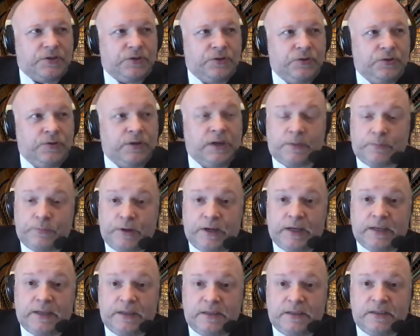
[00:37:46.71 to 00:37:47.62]
who got
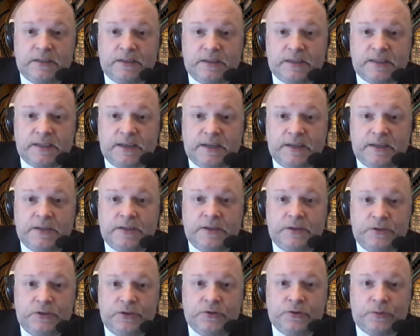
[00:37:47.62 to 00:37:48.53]
pregnant and decided
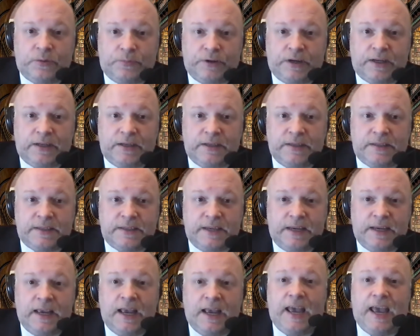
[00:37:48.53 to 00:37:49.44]
to do her
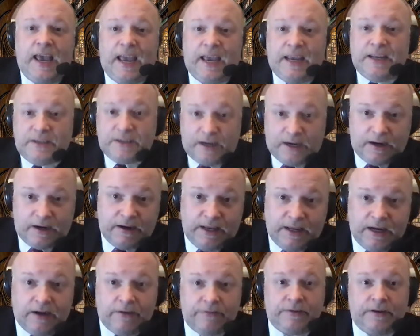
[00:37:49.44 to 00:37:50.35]
pregnancy
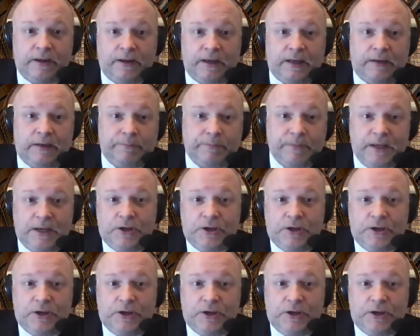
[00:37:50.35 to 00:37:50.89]
entirely offline.